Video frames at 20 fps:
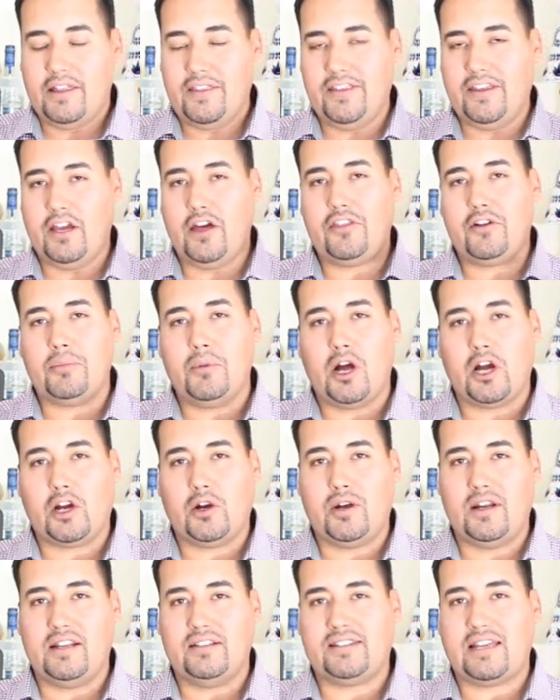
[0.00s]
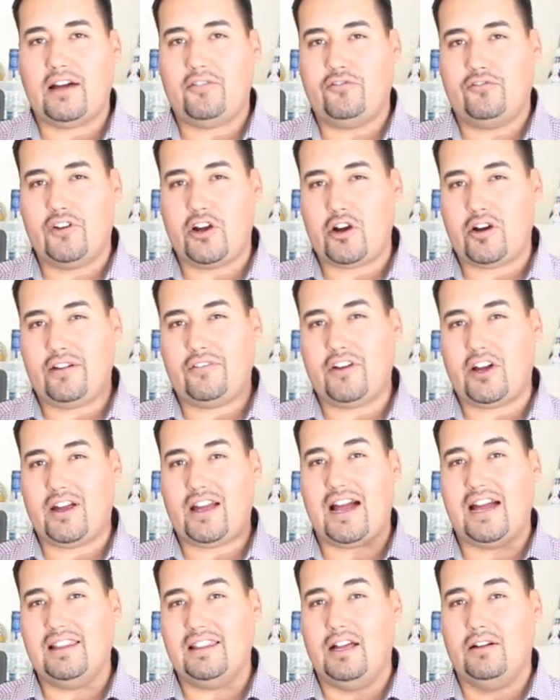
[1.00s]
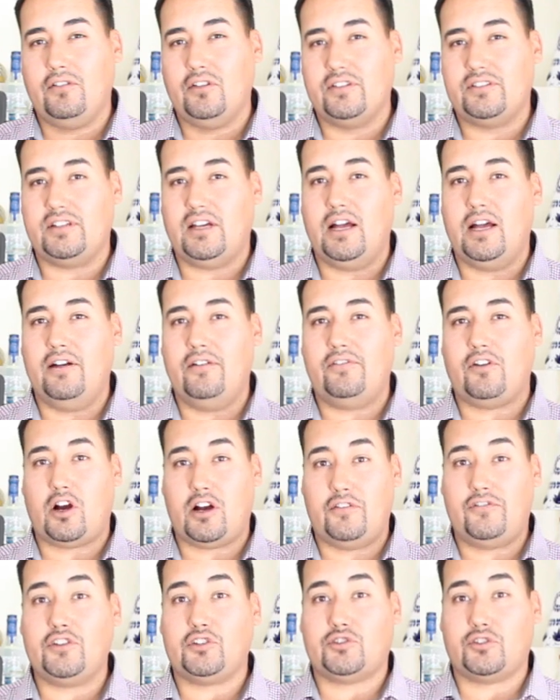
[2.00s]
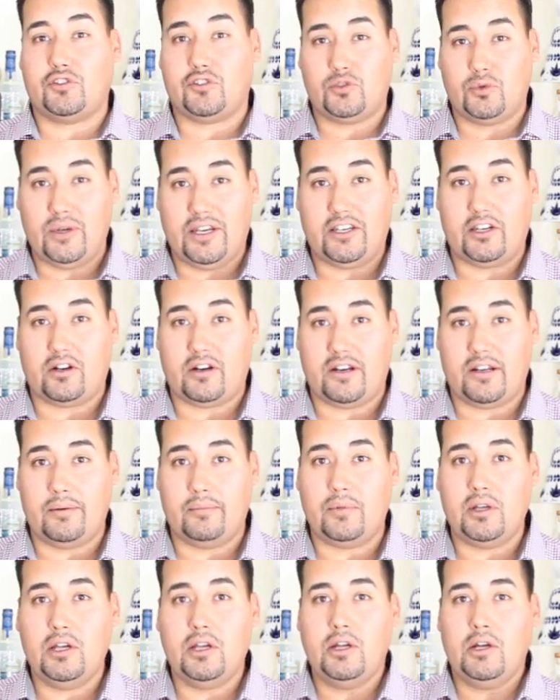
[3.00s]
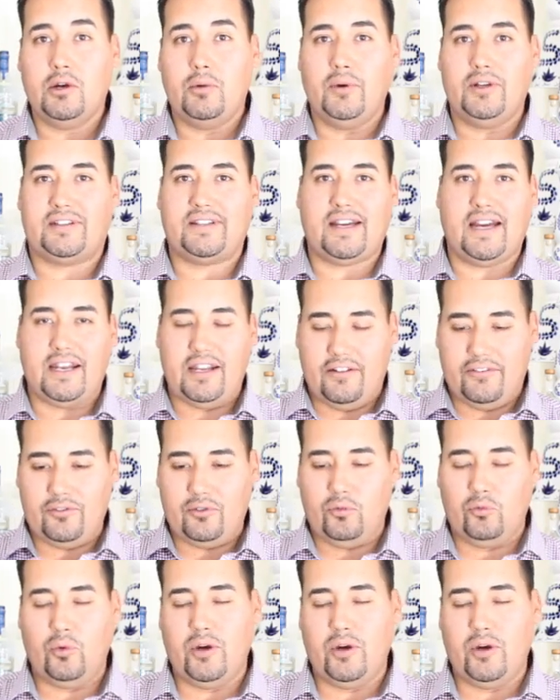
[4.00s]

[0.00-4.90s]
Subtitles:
The other margaritas have very, very high levels of artificial sweetener in them, which kind of